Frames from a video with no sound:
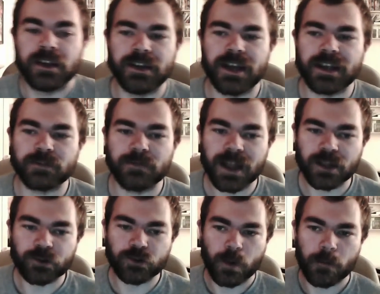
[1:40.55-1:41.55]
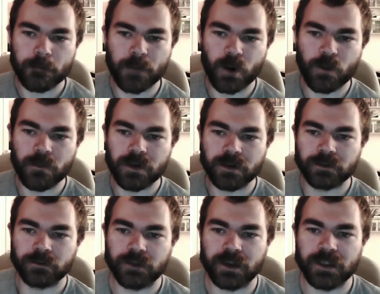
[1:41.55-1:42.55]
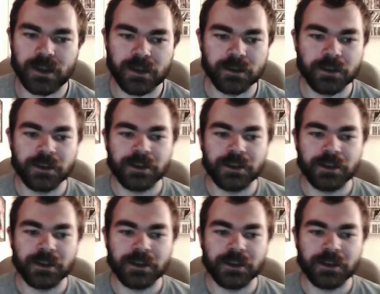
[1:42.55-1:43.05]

Next match, boom, right there.